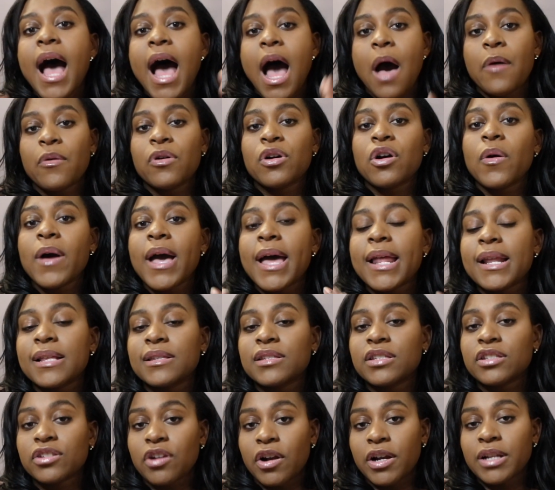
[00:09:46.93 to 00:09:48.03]
i will go ahead and
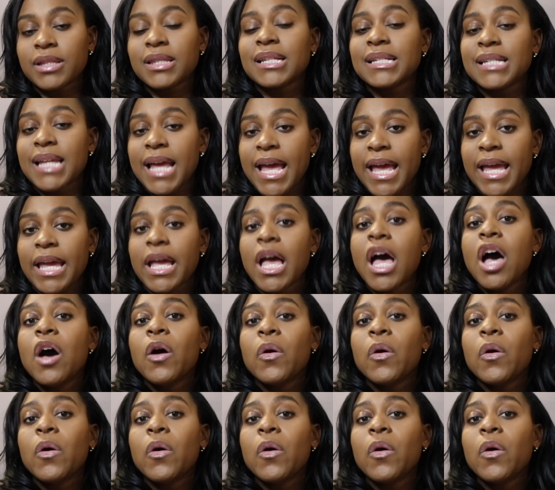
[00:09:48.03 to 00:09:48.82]
start the day